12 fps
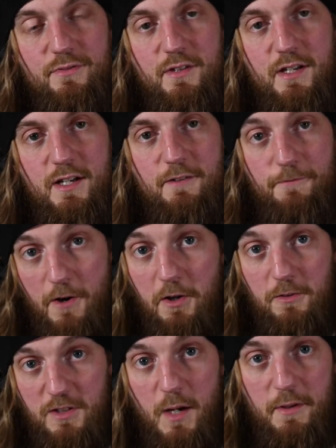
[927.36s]

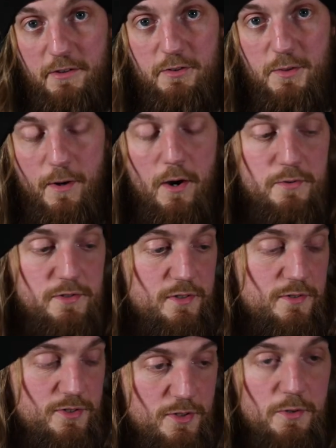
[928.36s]
vinyl coming through the
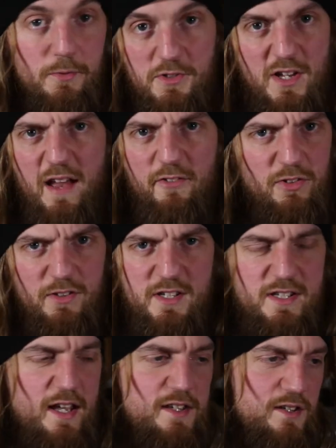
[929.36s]
post soon because I have it on
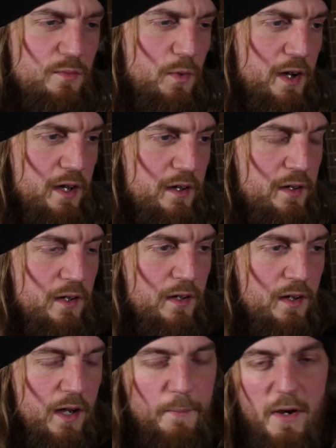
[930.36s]
cassette somewhere.
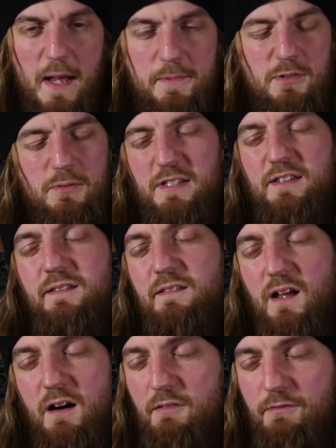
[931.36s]
I absolutely
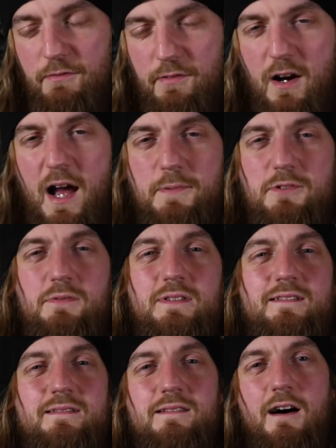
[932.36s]
love
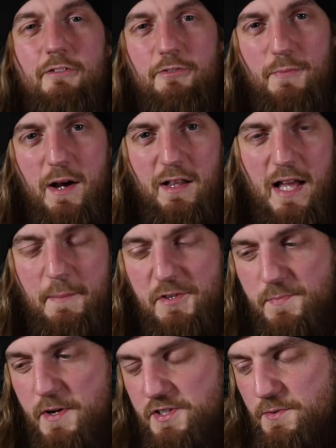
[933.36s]
Metal Hammer's
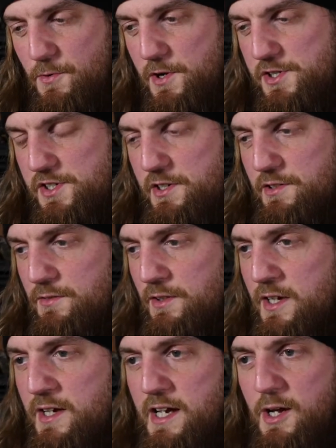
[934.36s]
Best of British Steel.
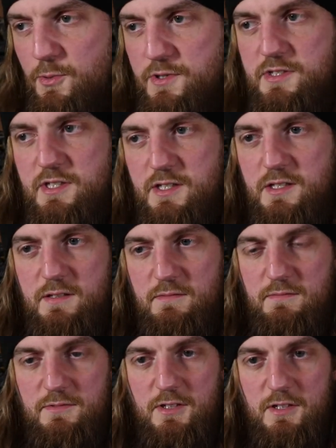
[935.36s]
It was the
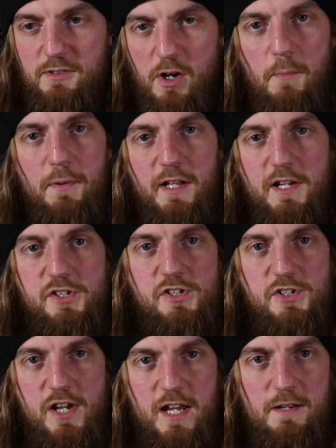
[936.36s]
compilation
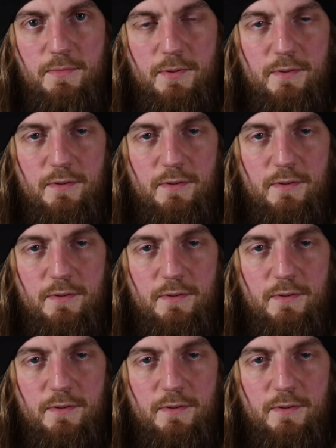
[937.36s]
tape